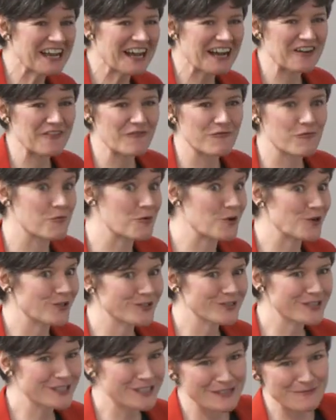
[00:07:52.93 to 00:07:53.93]
of
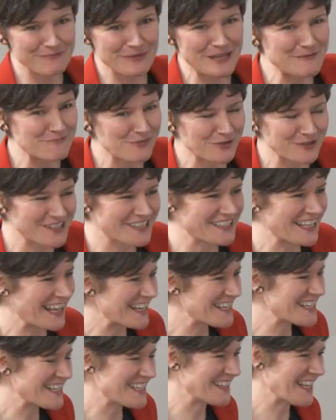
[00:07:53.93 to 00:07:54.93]
words that people
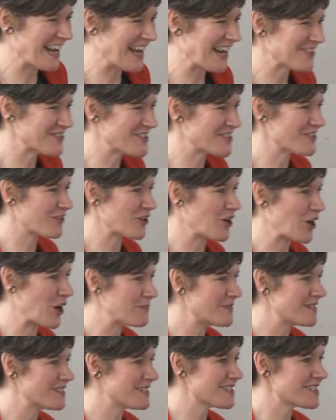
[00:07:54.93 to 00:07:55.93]
said in the House of
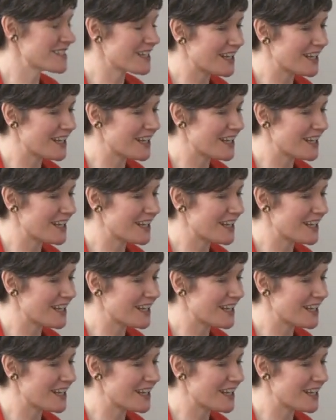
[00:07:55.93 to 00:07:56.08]
Commons,